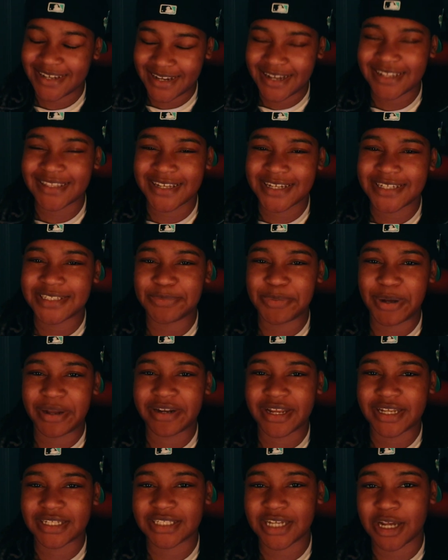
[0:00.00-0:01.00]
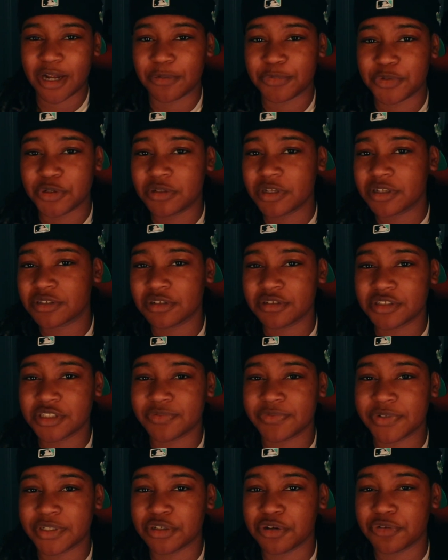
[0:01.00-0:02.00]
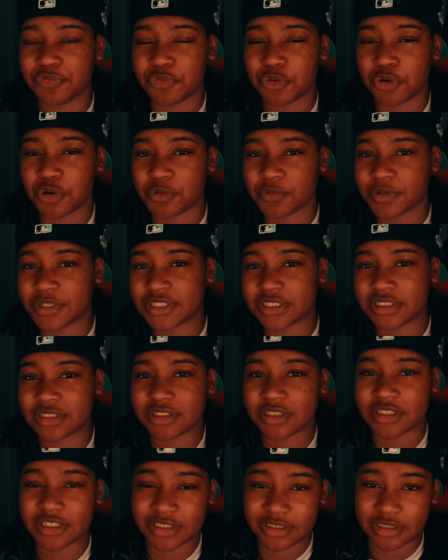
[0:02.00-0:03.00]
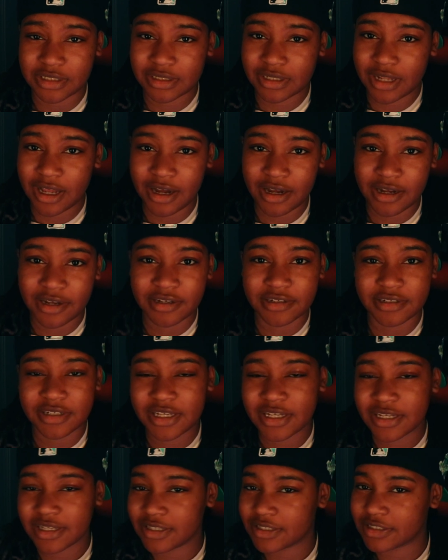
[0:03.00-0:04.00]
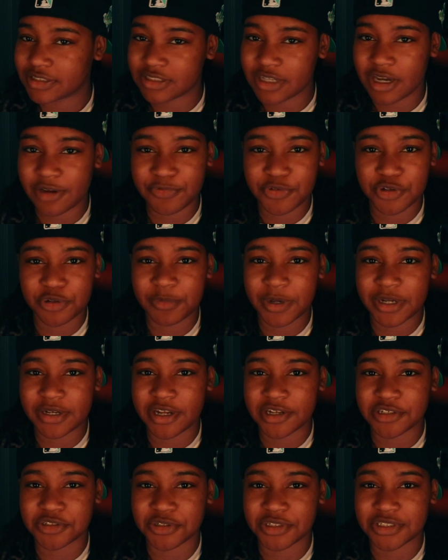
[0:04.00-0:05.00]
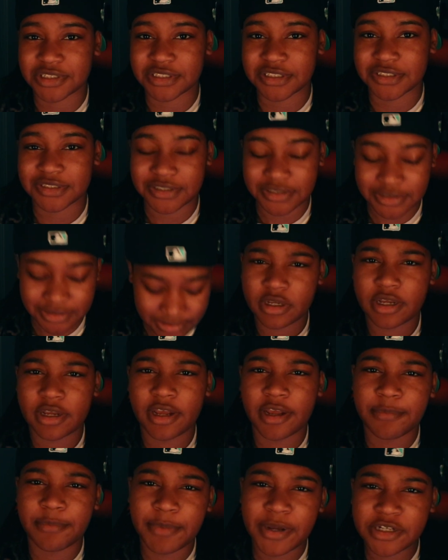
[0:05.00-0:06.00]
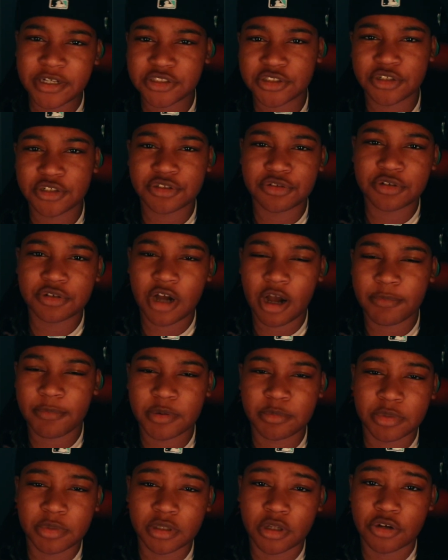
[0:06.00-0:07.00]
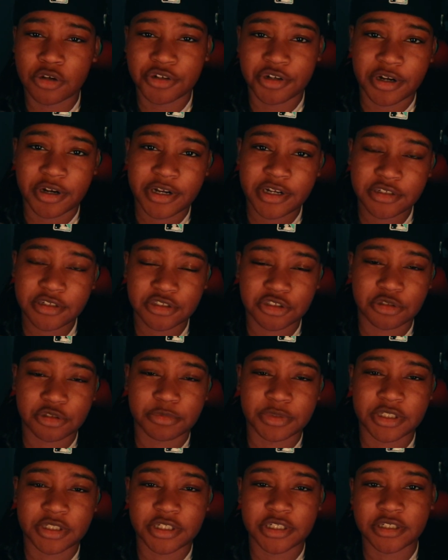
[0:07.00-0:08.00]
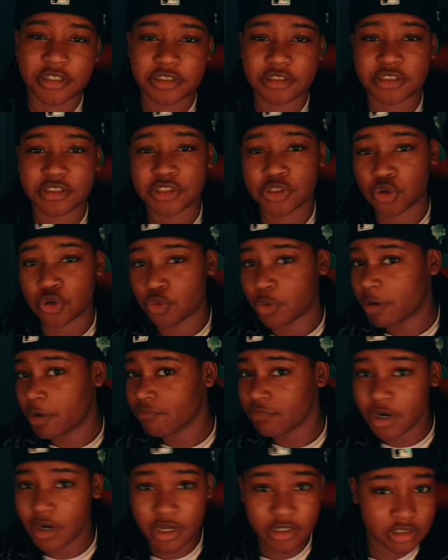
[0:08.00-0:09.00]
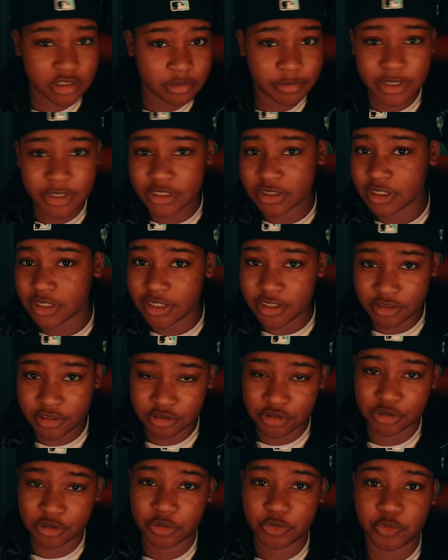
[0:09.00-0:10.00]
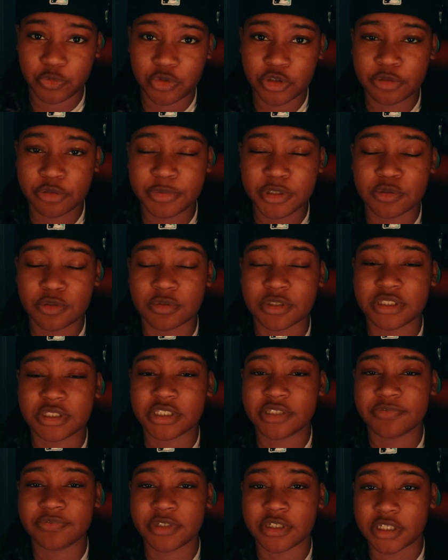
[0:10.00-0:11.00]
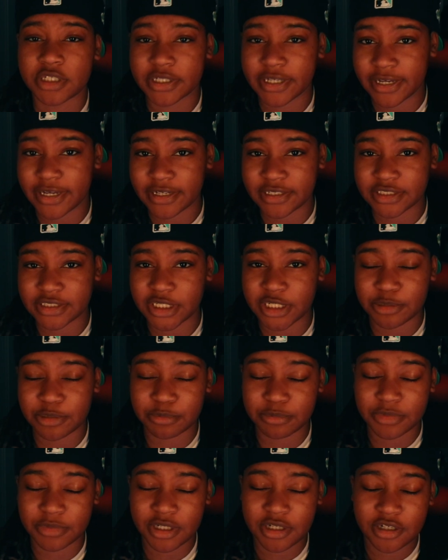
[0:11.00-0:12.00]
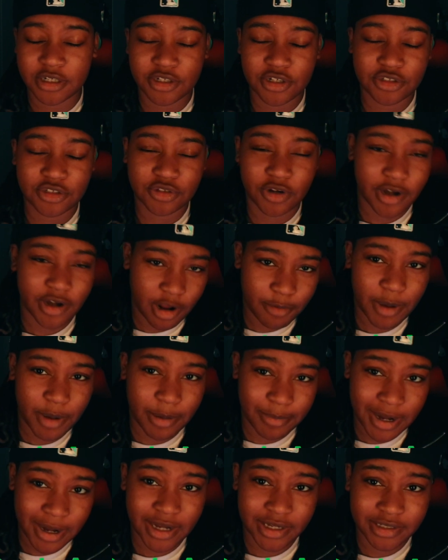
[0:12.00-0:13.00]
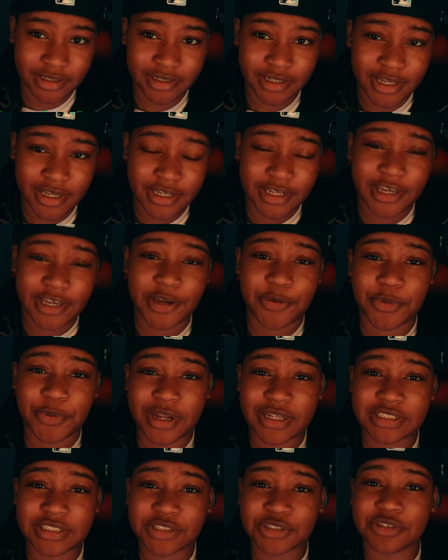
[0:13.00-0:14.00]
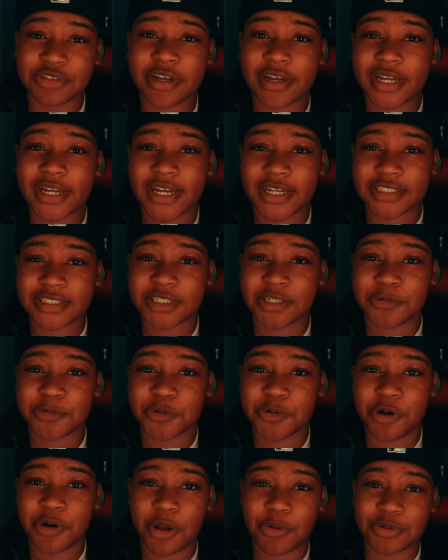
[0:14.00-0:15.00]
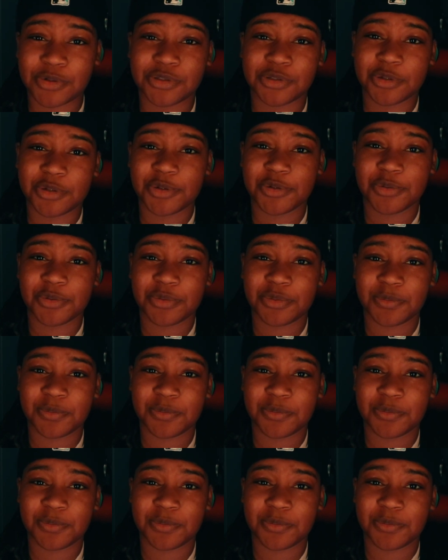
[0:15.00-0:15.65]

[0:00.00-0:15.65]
I think it's about that time. You clicked on this video for a reason. It's a line. It's time for you to make that transition. And make sure you comment below your answer, because whoever has the best answer will be receiving a Cash App straight out of my pocket. And when I send you that Cash App, you know what I want you to do?